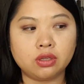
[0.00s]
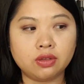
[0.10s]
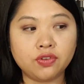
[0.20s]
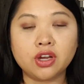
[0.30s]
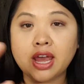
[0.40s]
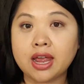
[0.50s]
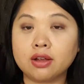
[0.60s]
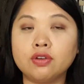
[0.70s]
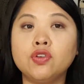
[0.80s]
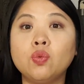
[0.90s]
if your hair
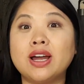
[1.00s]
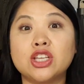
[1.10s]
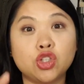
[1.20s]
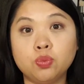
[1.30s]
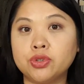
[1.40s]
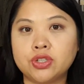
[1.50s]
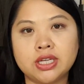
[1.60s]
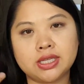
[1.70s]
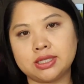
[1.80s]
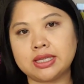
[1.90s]
if you want it super
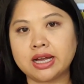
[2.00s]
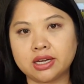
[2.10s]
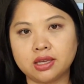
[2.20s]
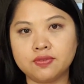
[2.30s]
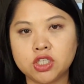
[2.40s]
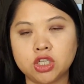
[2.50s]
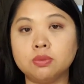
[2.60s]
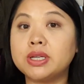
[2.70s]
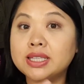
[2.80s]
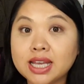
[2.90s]
straight this is not going to give it to you
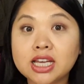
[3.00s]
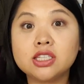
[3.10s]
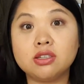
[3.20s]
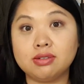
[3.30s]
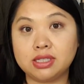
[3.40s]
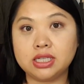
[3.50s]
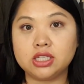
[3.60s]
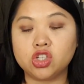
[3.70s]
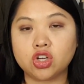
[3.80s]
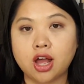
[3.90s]
but it does do a
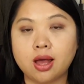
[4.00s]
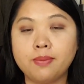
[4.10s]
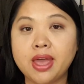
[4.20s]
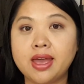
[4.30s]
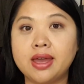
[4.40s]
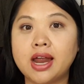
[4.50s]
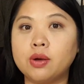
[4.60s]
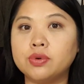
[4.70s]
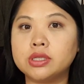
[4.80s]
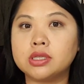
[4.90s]
decent job and i
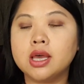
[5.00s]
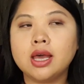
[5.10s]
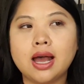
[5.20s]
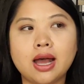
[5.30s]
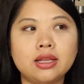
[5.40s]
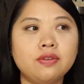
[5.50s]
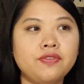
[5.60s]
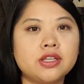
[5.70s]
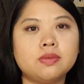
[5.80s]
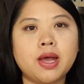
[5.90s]
was on the
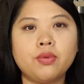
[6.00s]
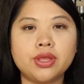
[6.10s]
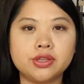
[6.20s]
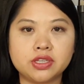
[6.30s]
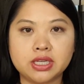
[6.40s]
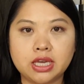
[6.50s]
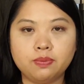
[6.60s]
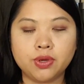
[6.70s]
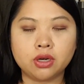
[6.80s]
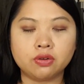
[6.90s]
fence about whether to
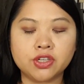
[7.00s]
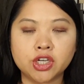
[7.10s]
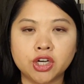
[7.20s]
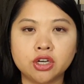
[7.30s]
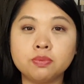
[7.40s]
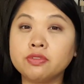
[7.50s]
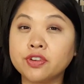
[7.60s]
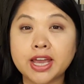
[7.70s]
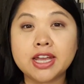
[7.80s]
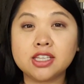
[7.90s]
keep it or return it but
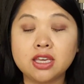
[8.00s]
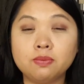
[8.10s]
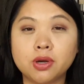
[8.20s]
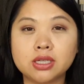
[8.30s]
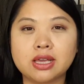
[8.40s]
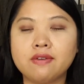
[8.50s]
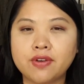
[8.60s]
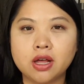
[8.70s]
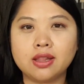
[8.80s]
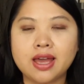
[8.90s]
for 18 bucks i
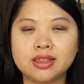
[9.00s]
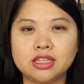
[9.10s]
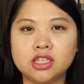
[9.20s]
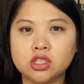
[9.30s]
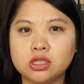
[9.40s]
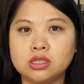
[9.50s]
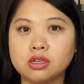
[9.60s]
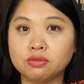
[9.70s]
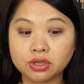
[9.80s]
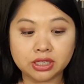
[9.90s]
felt like that this is
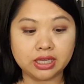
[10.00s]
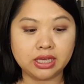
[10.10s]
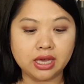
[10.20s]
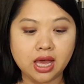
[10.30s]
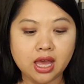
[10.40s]
a really